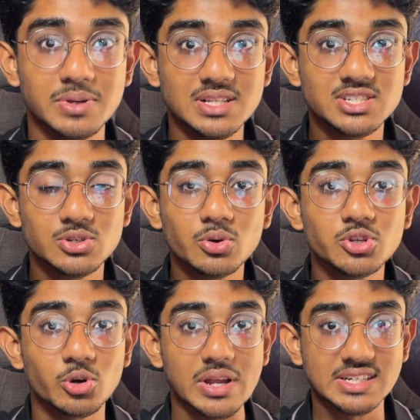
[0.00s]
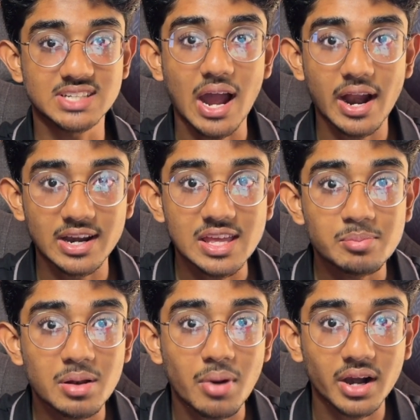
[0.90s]
builds you your entire
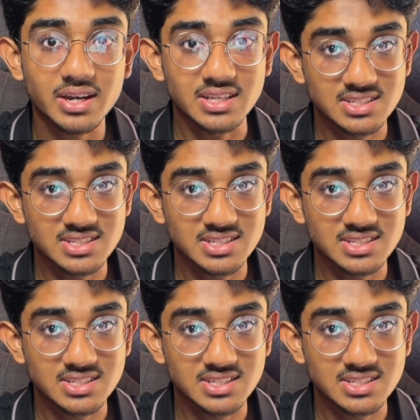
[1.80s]
email marketing